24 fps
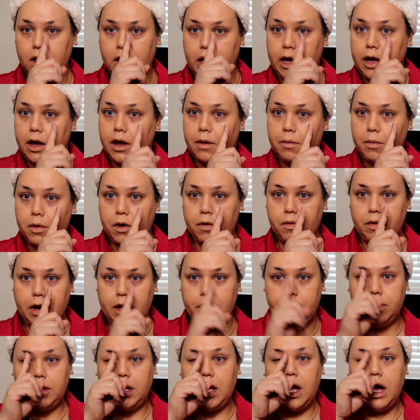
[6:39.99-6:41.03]
um,
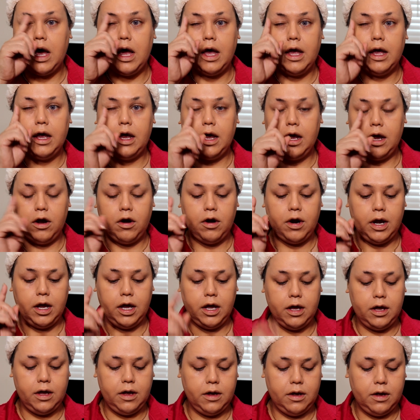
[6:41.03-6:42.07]
around the eye
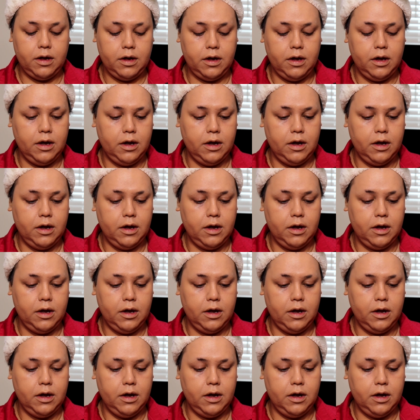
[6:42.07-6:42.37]
area